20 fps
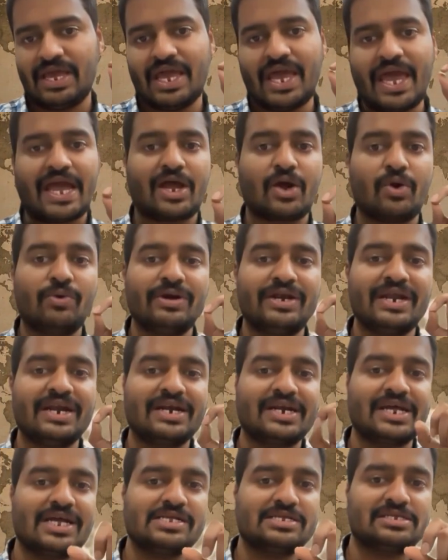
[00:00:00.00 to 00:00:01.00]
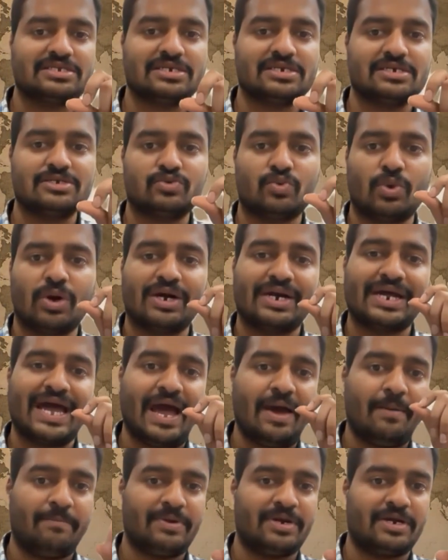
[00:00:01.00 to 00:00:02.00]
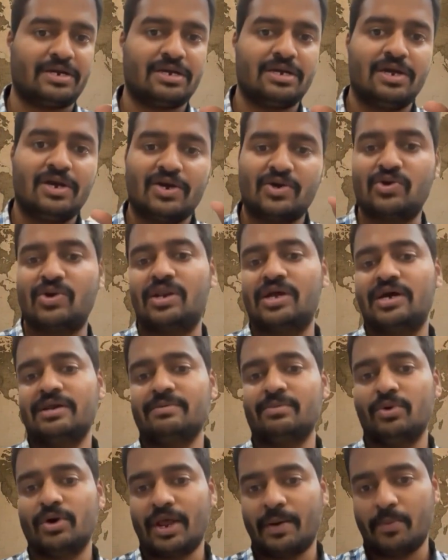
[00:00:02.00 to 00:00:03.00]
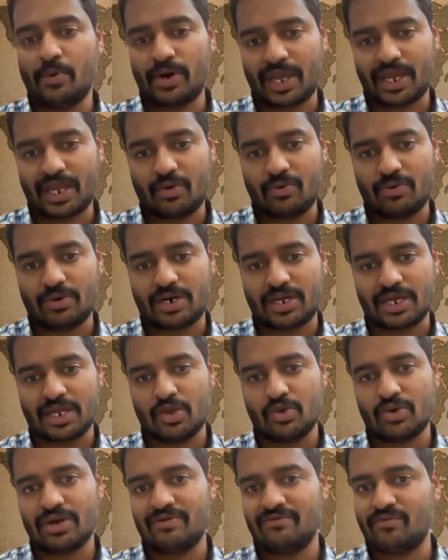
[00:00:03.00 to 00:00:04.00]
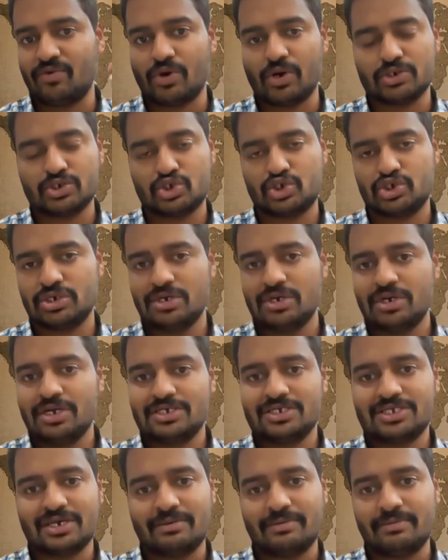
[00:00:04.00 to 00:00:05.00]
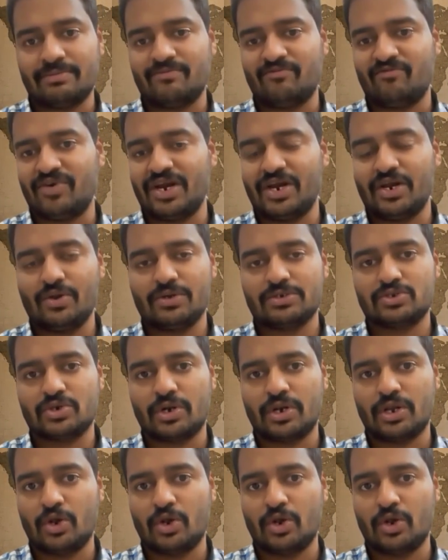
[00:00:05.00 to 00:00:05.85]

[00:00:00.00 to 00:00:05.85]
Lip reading: Accounting tells us what happened. To learn more about accounting, you can watch some videos on